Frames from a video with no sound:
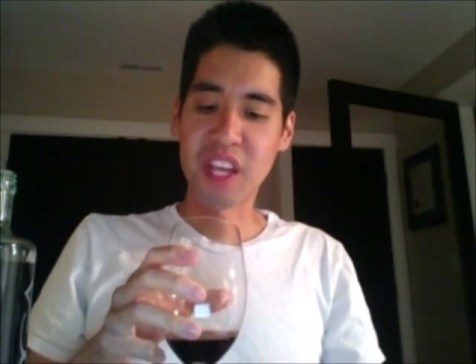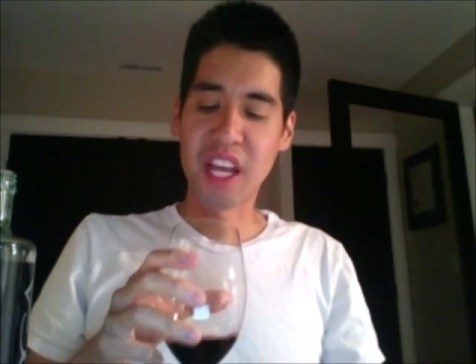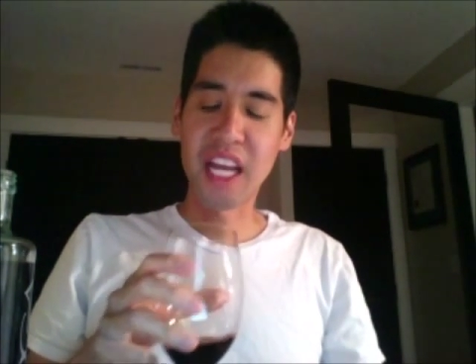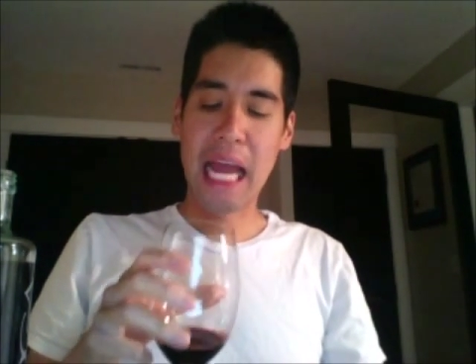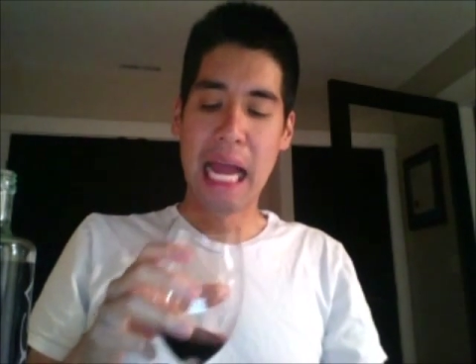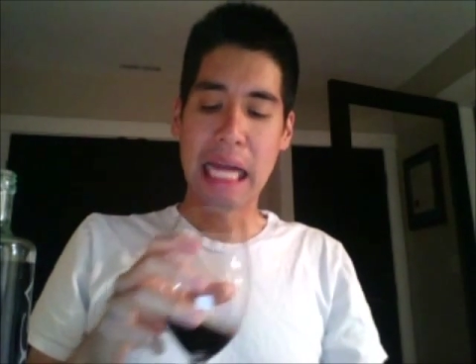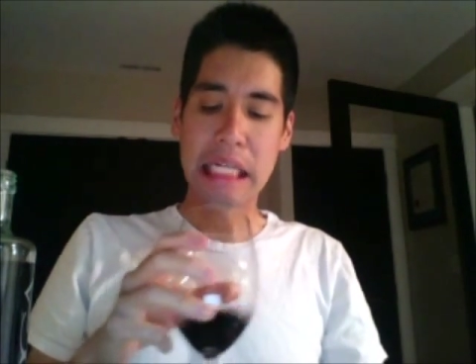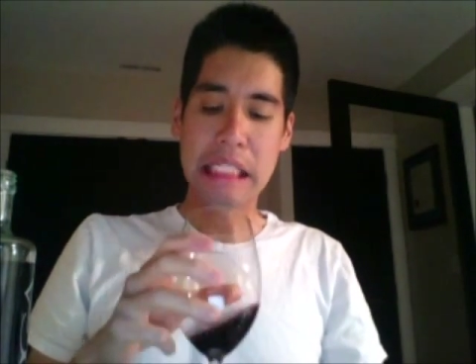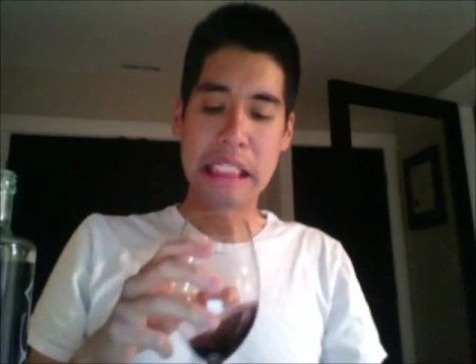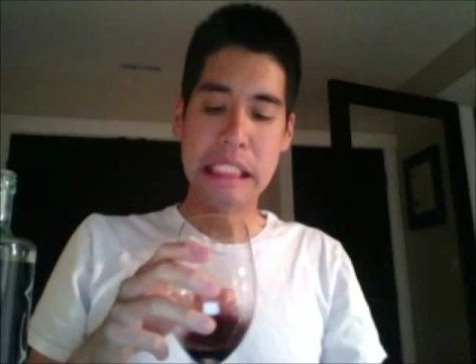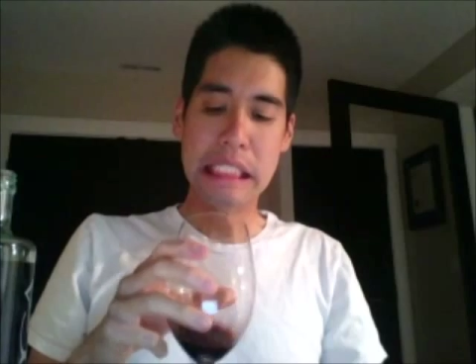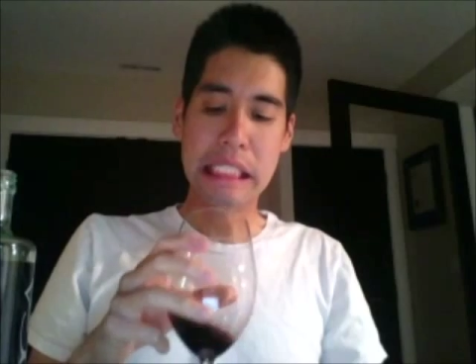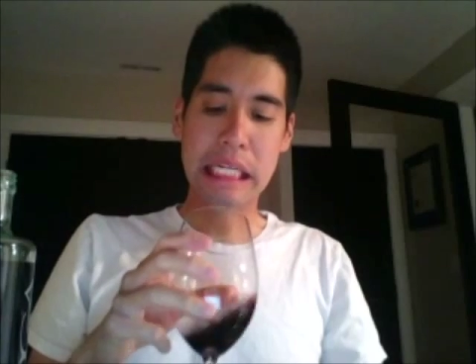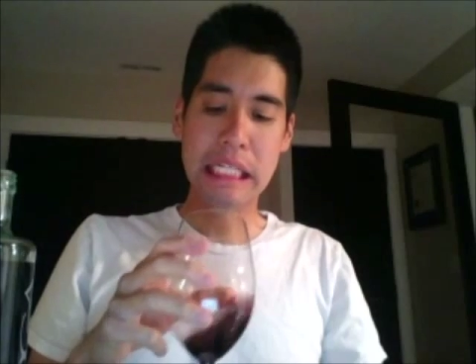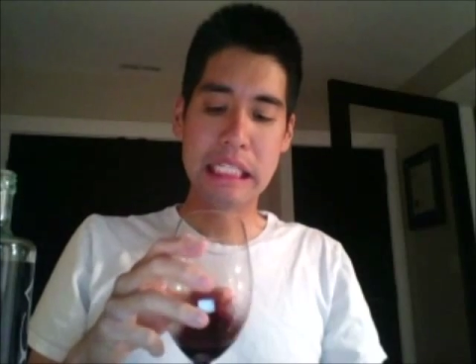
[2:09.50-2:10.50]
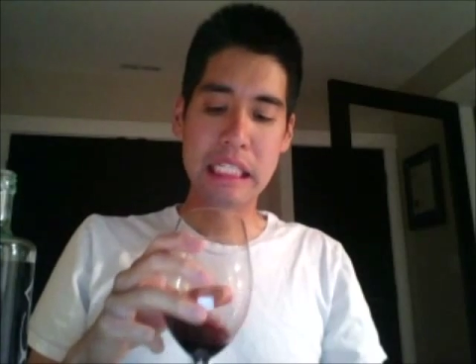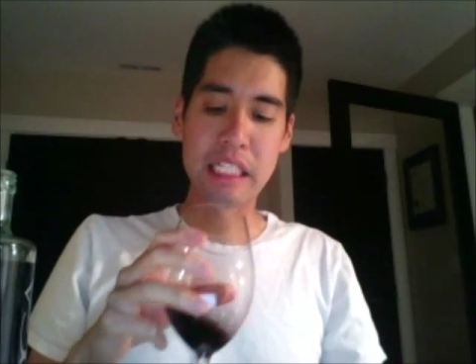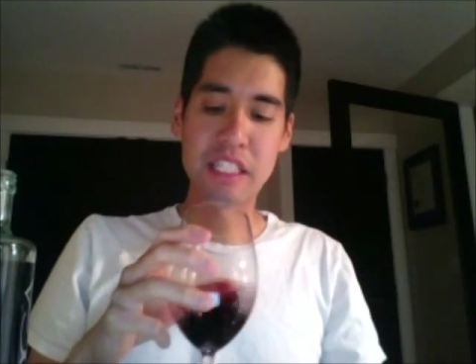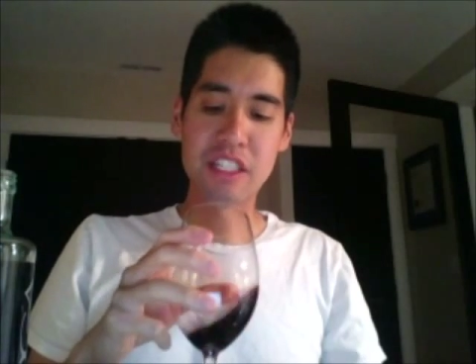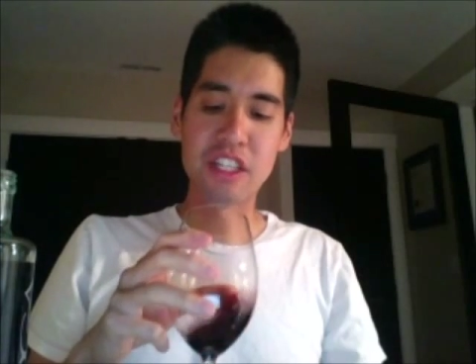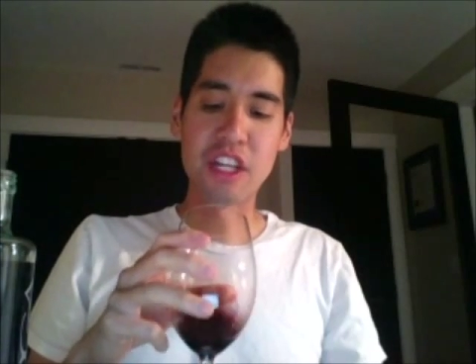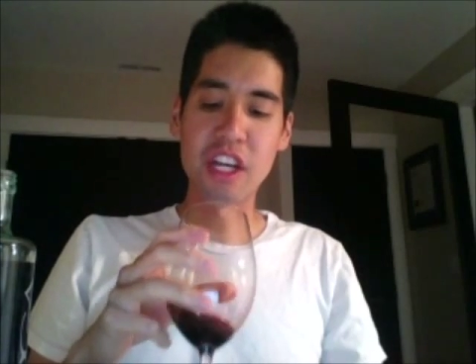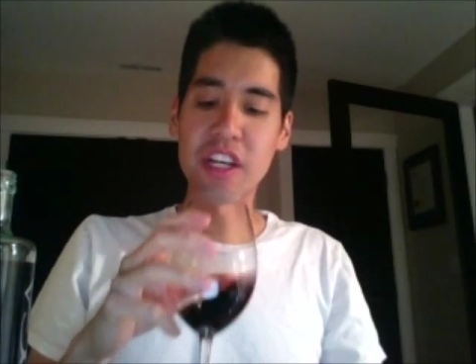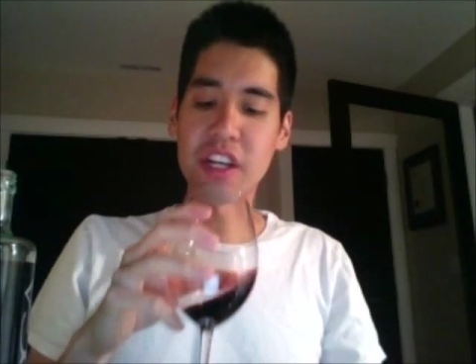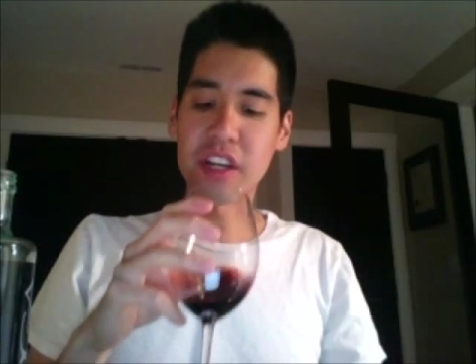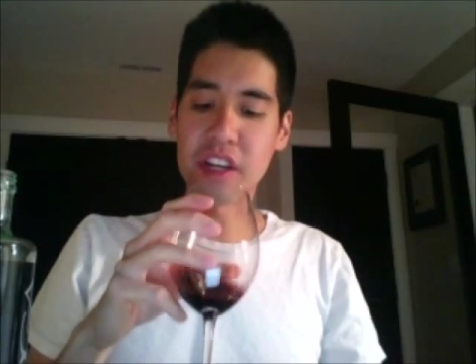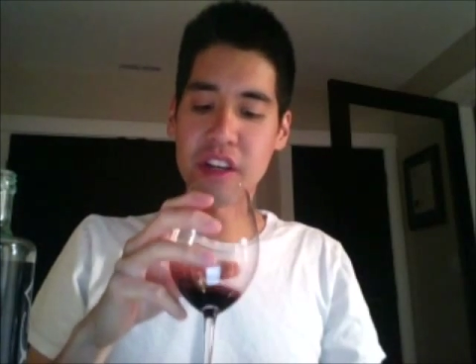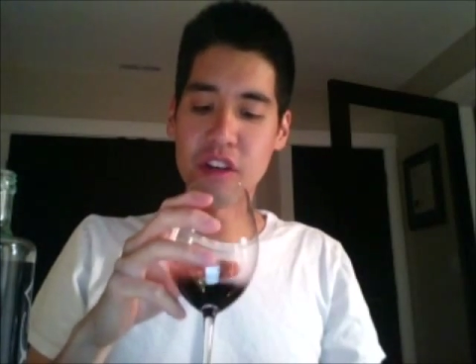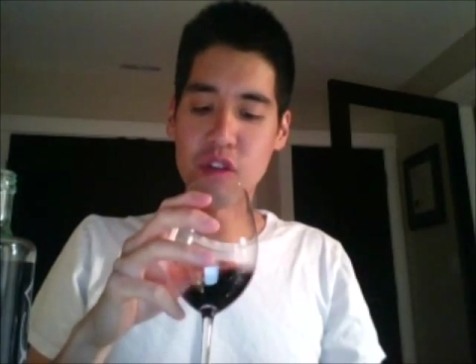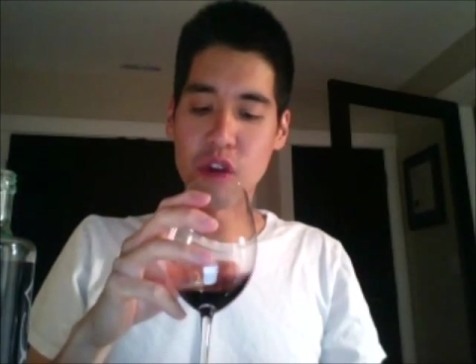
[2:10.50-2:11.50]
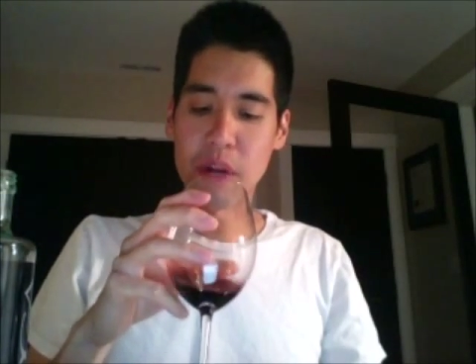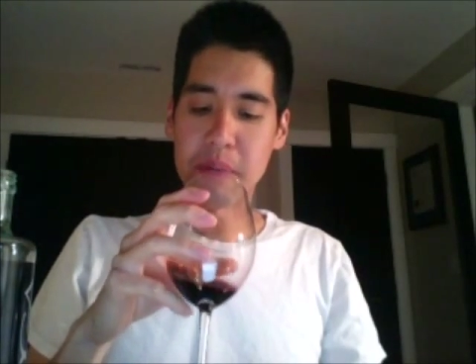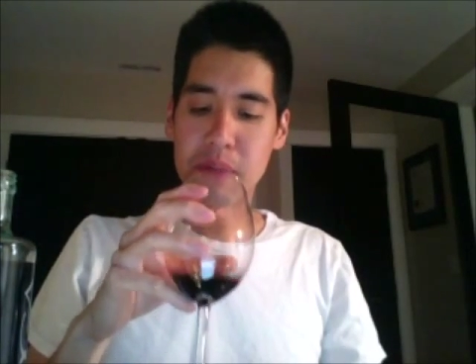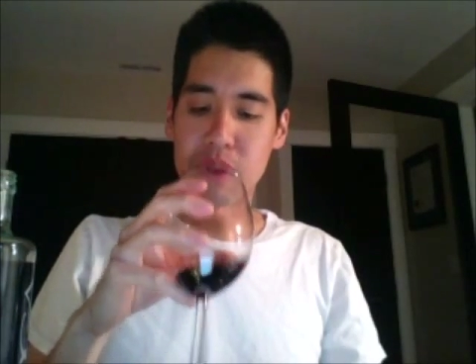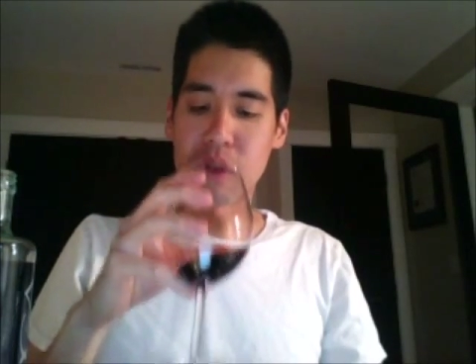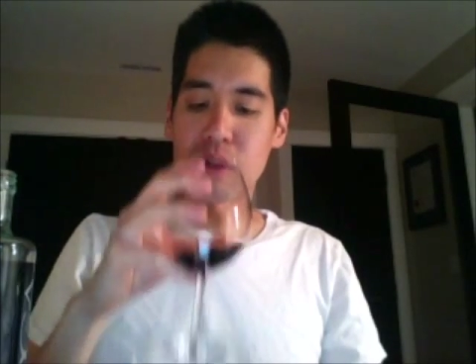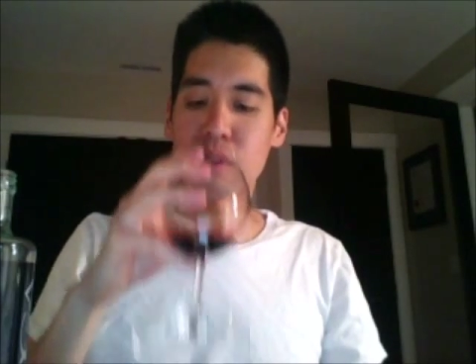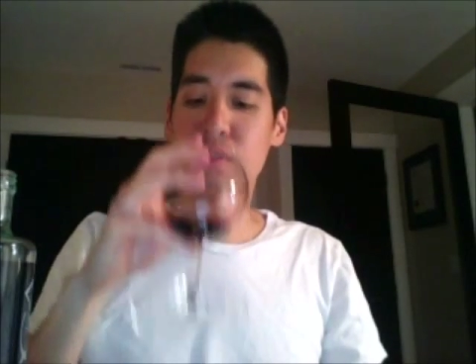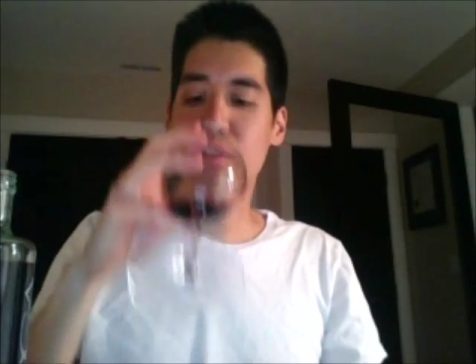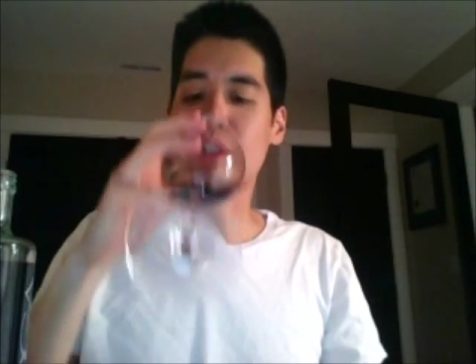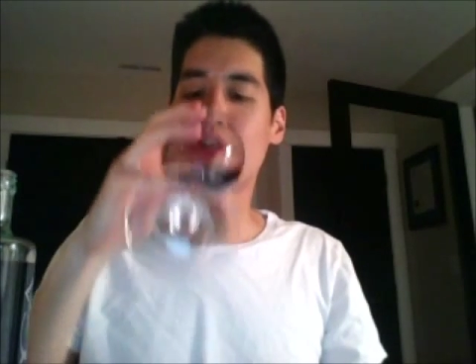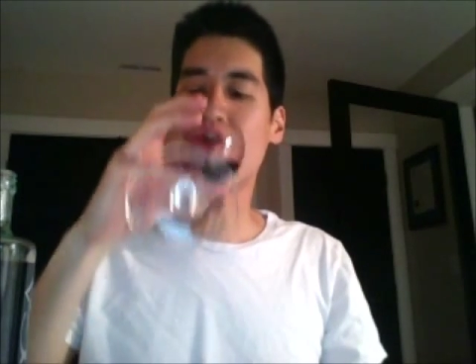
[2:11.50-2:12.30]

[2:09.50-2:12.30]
It actually tastes like grape juice.